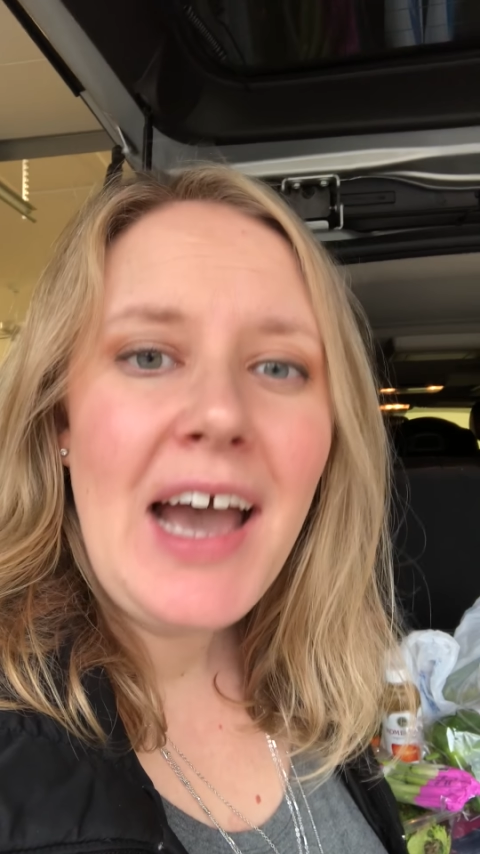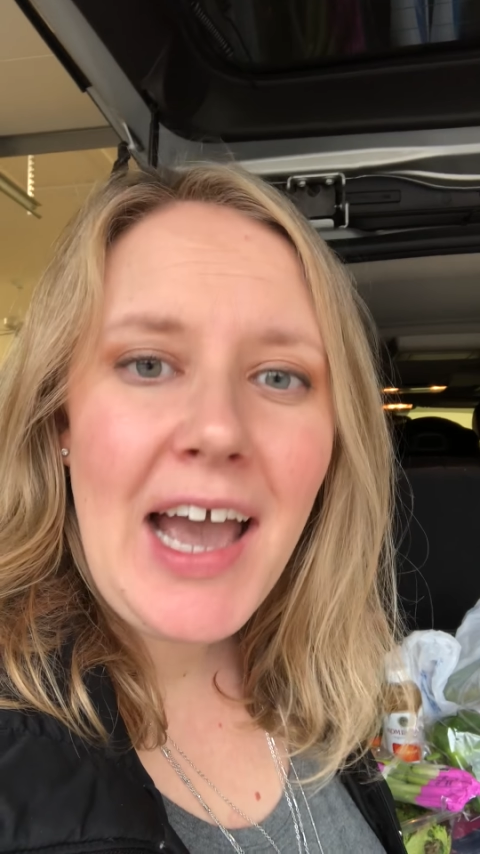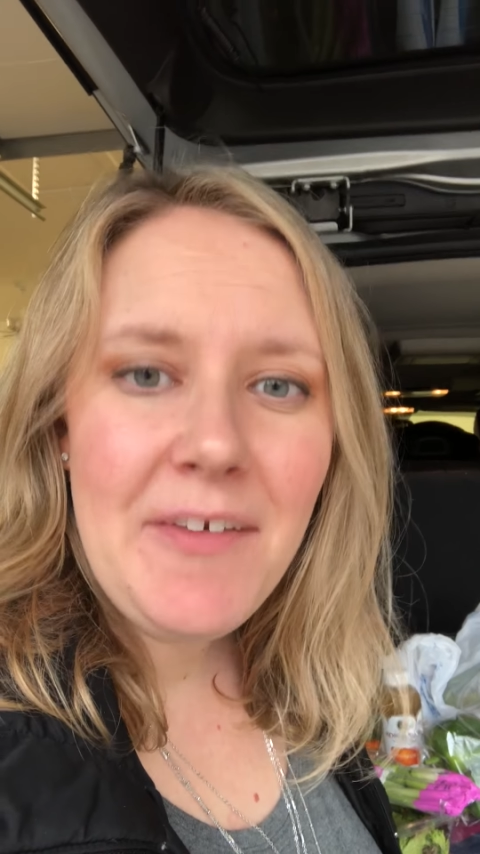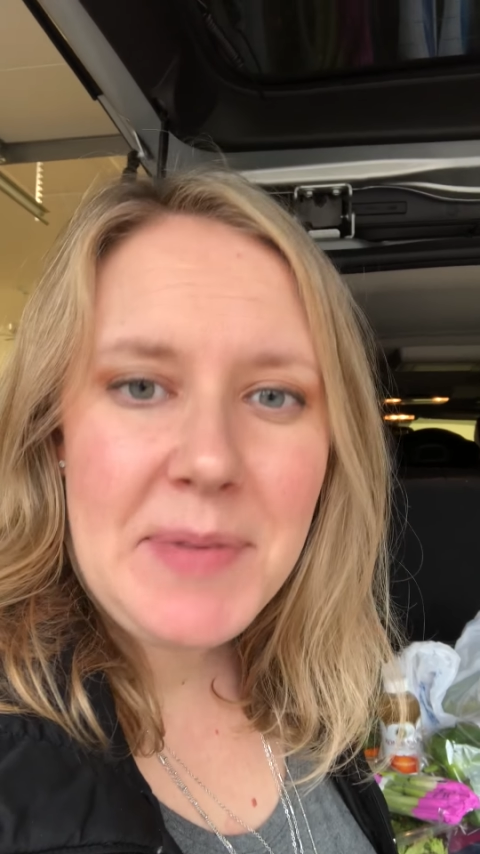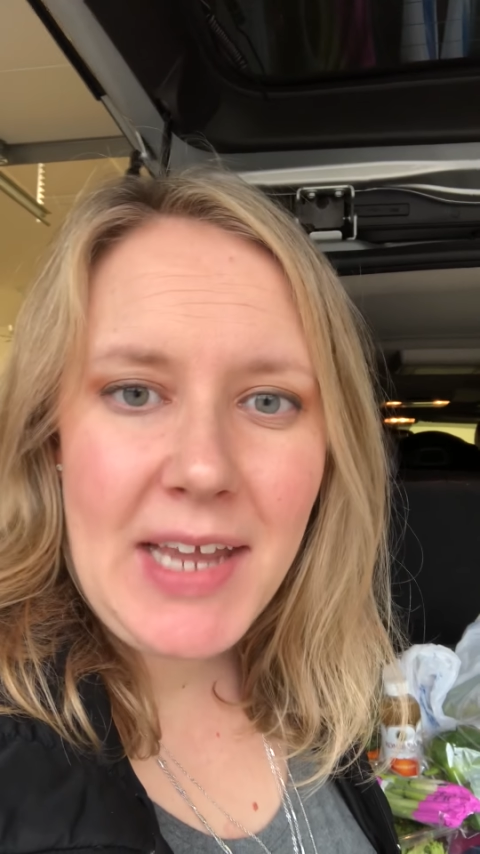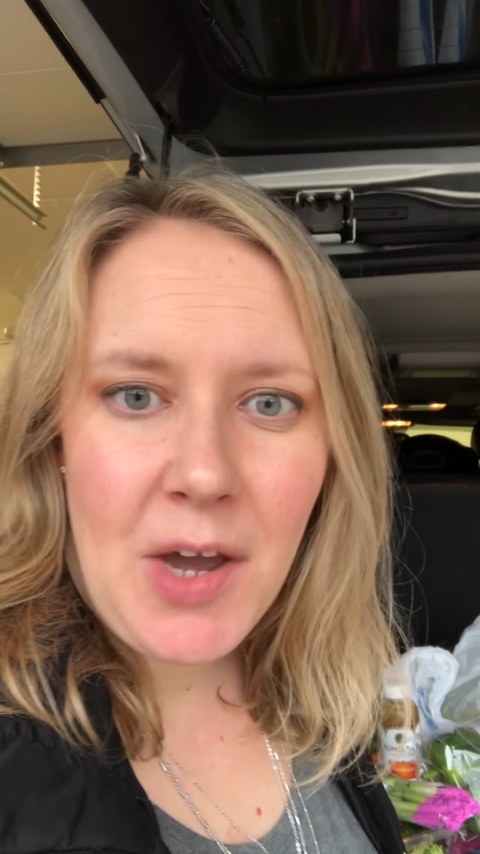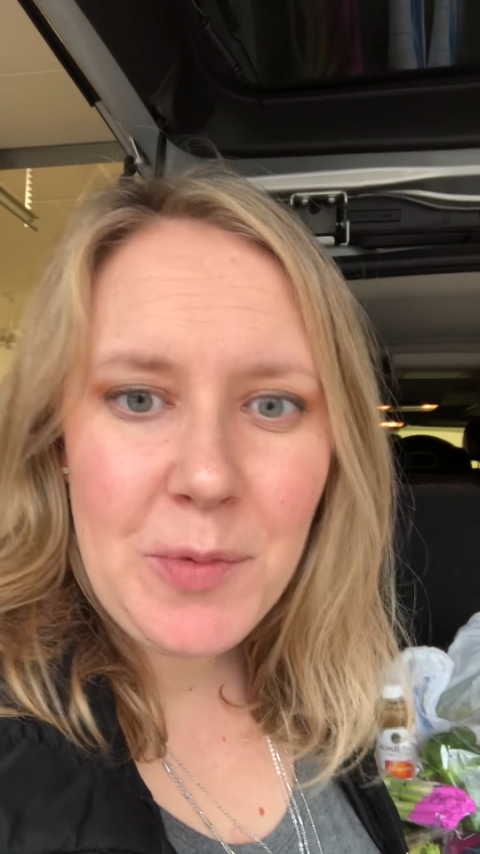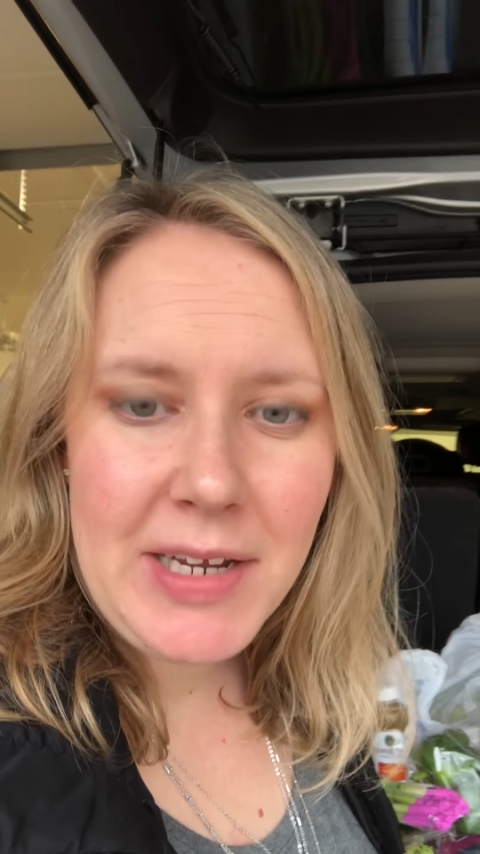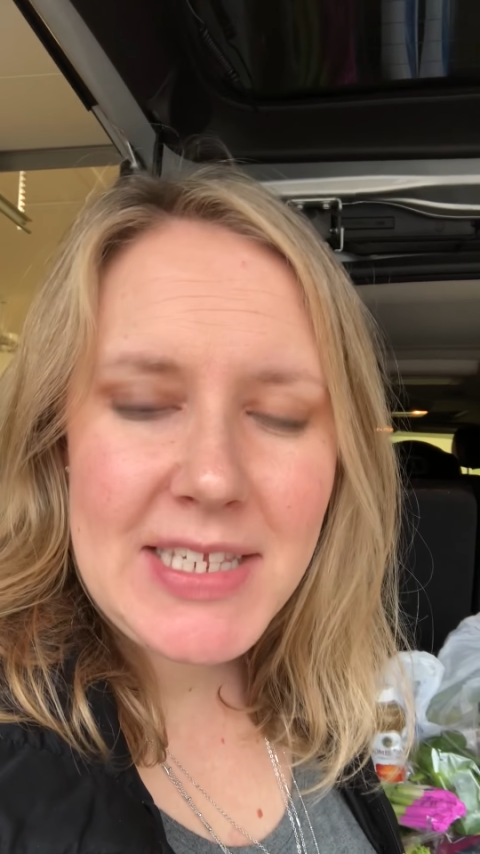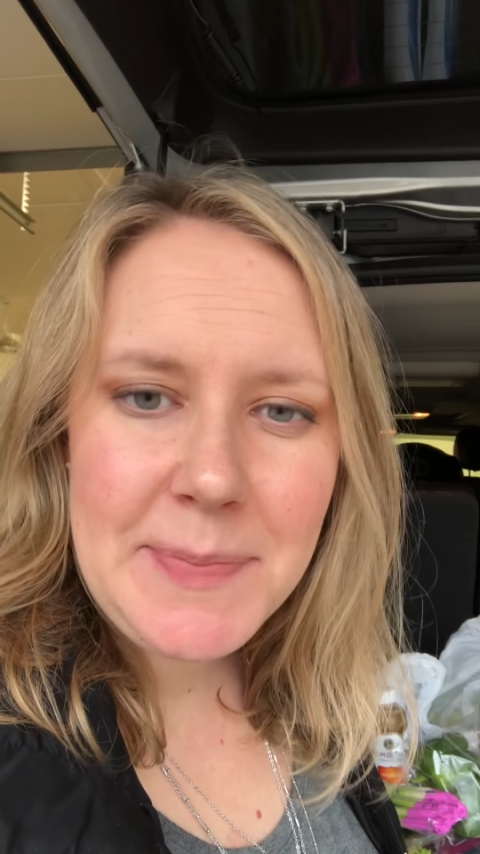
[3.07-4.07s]
I've been out
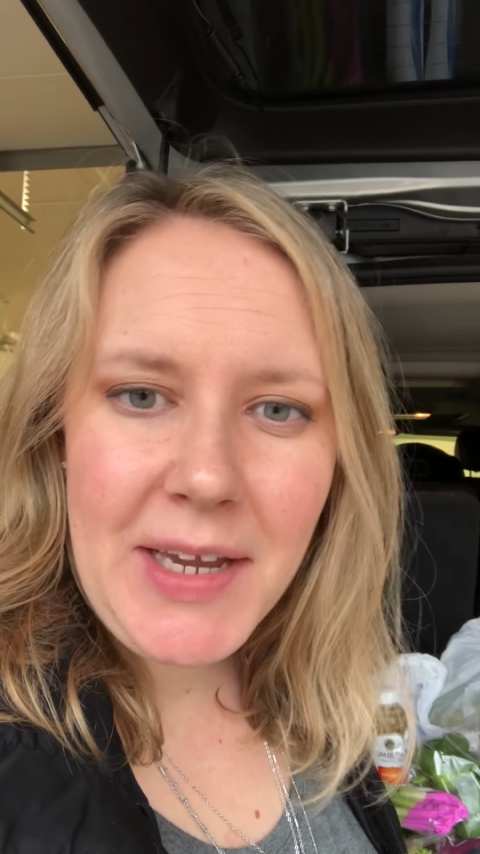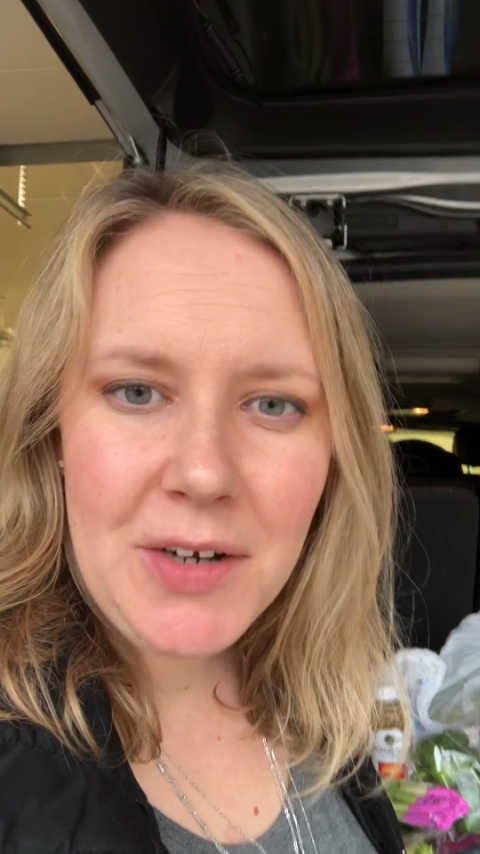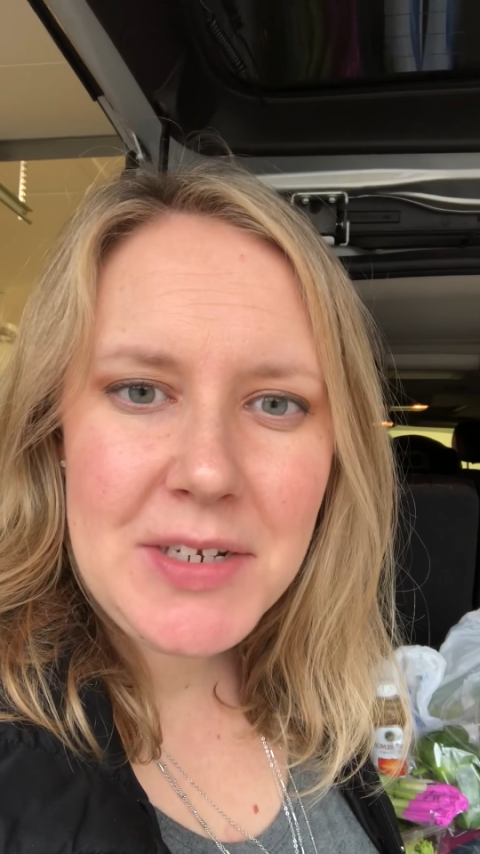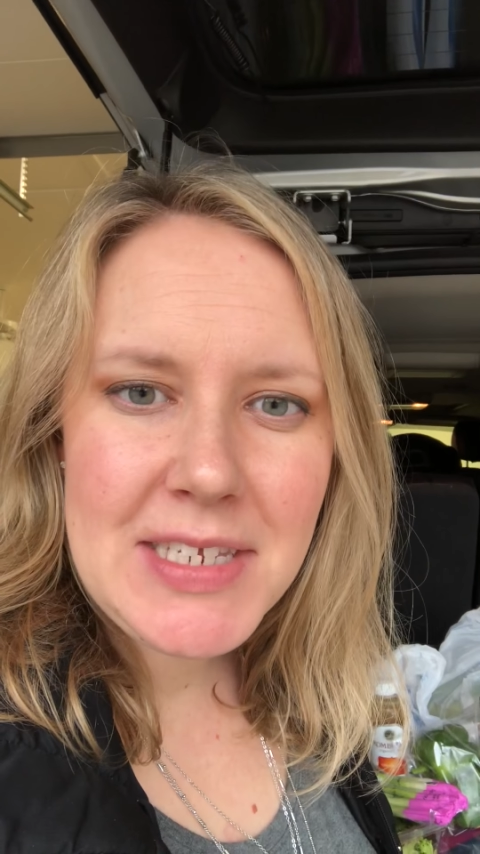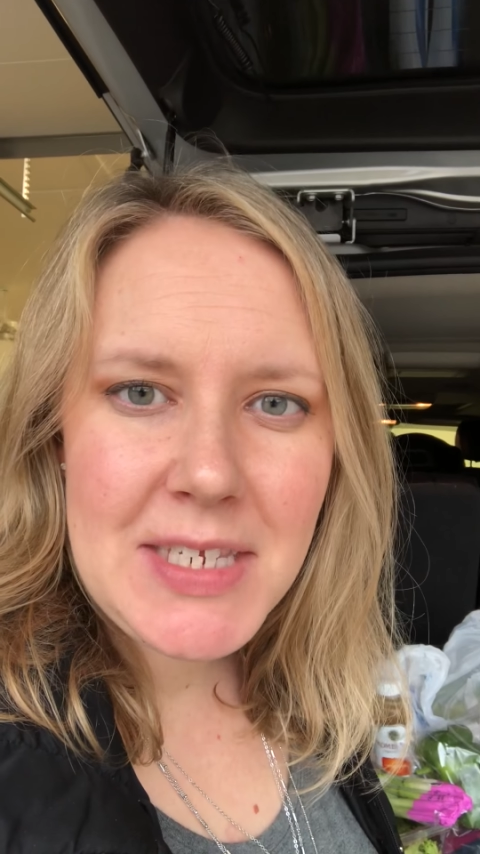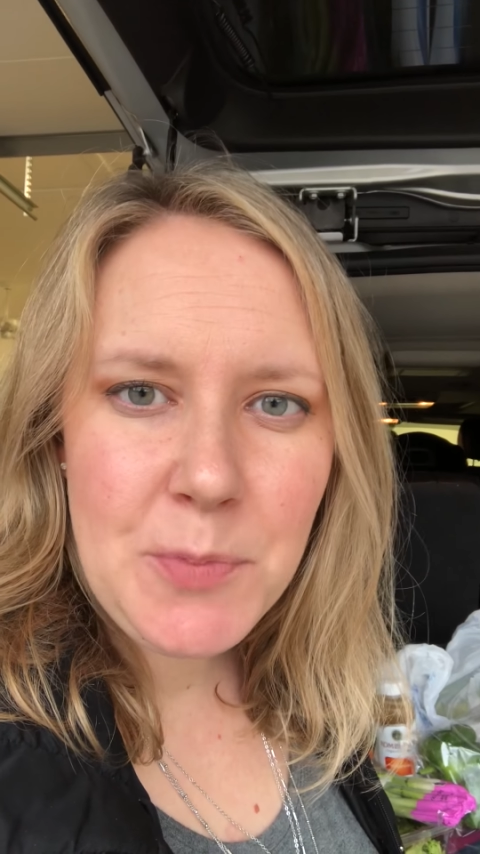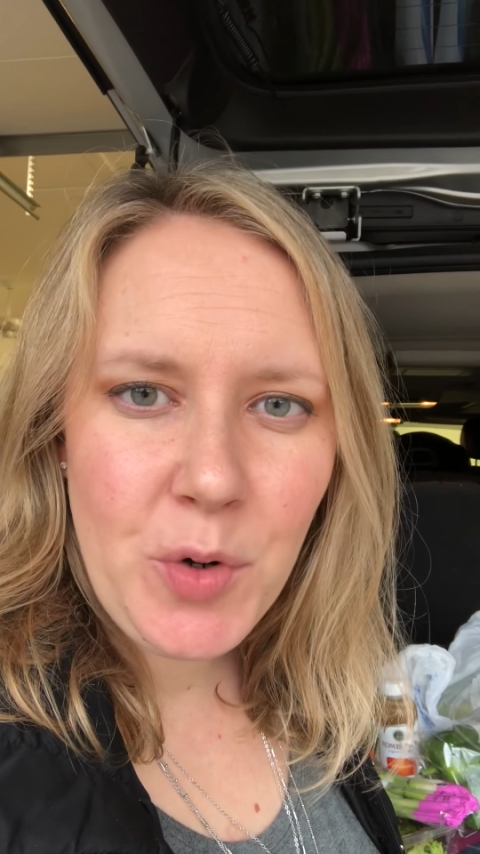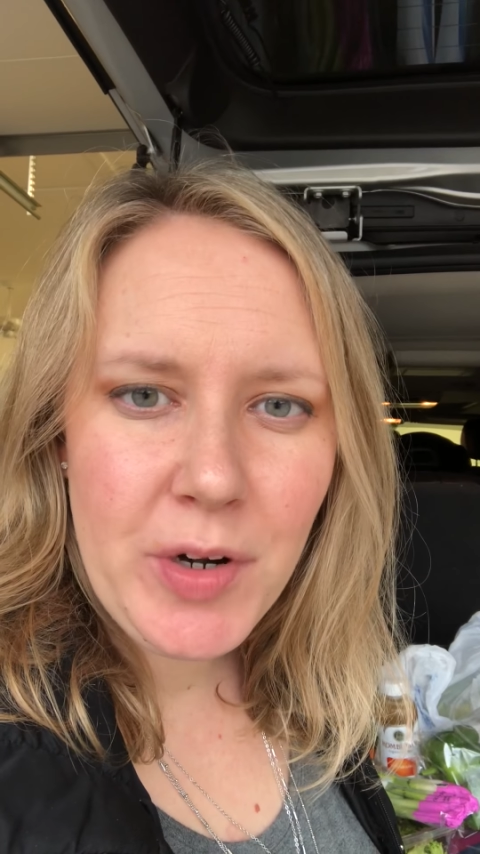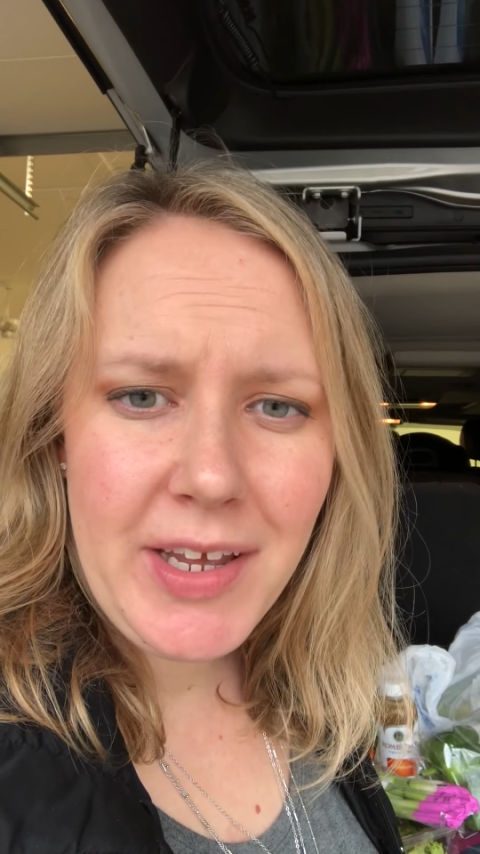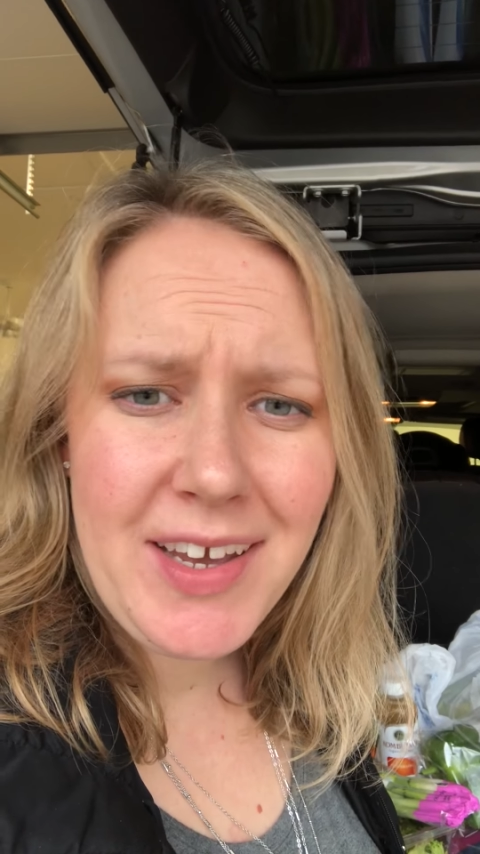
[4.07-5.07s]
running some errands this
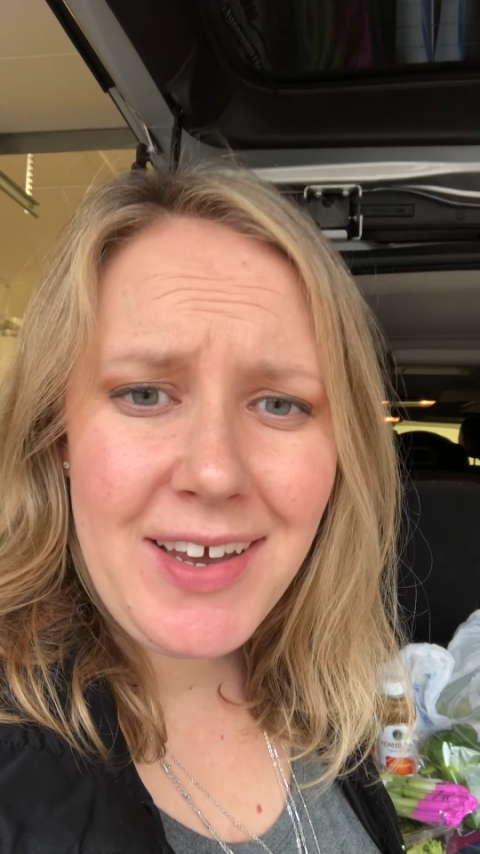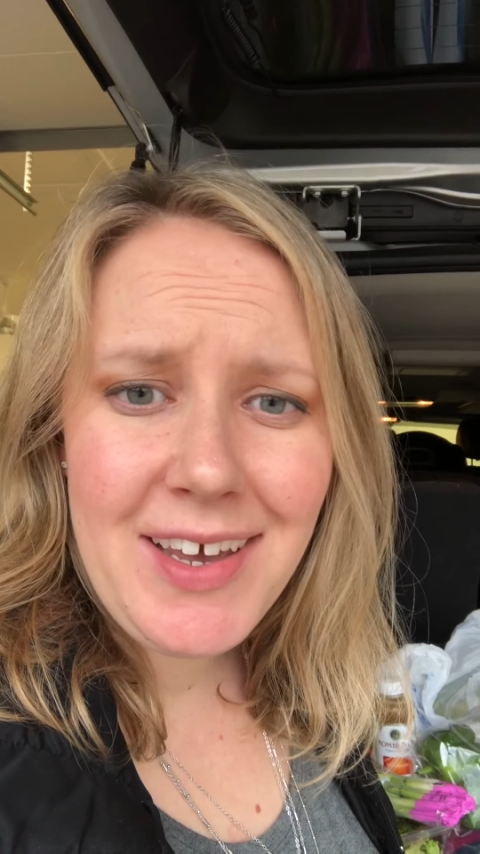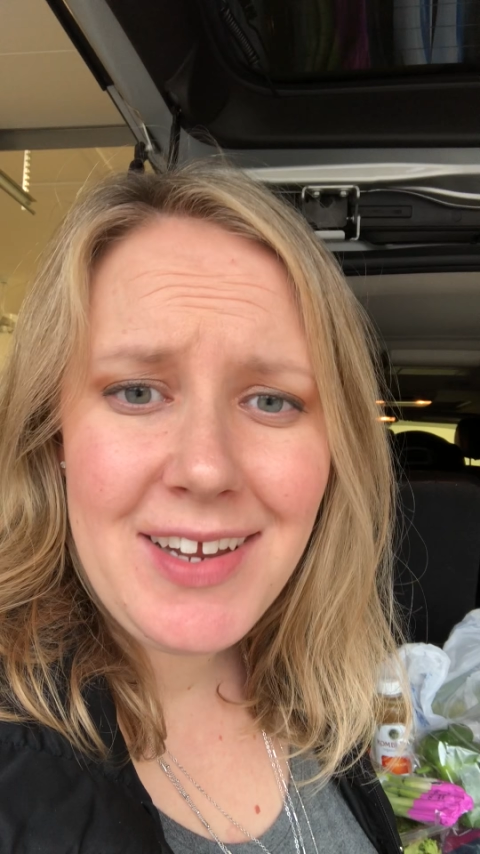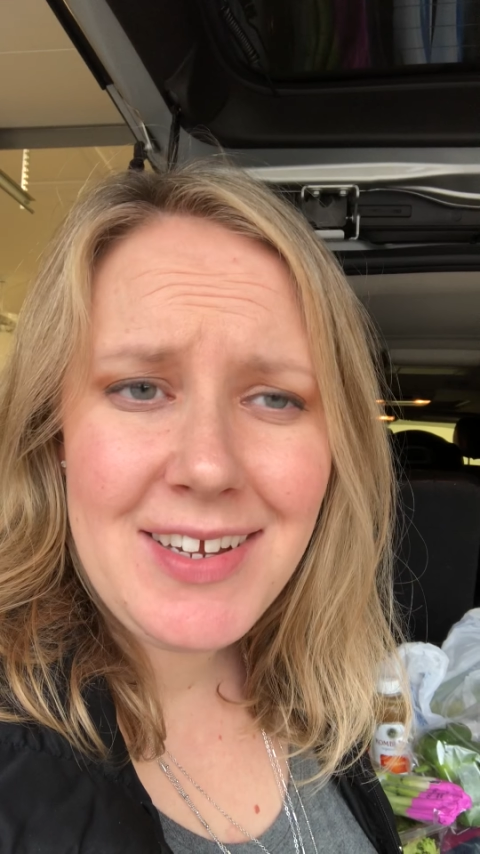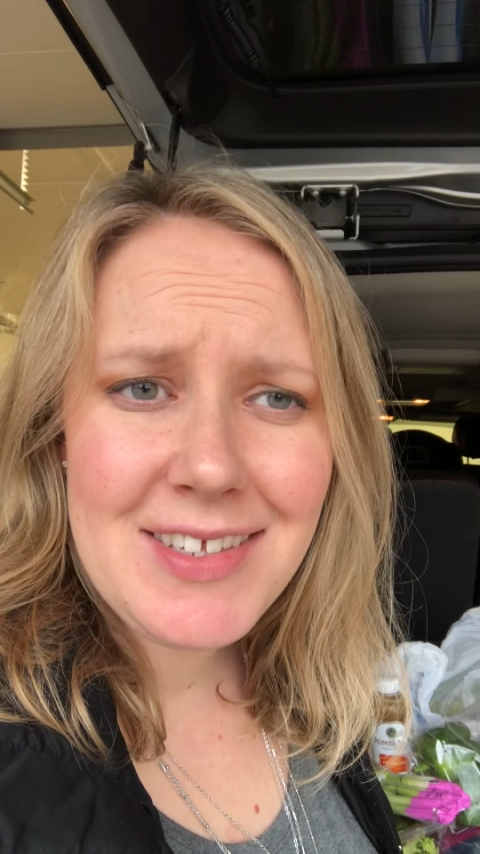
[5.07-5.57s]
morning and